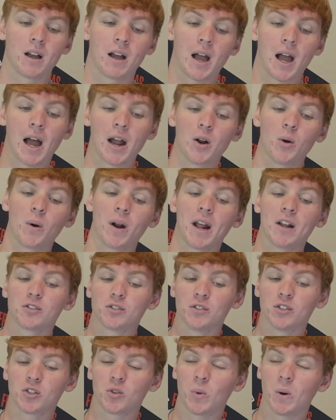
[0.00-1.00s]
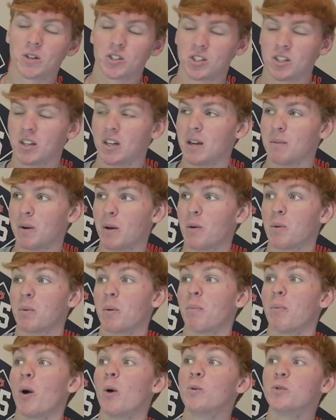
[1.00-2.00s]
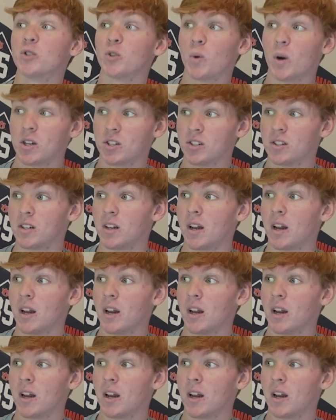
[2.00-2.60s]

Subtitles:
I don't want to answer this question today, but I want to propose the question today.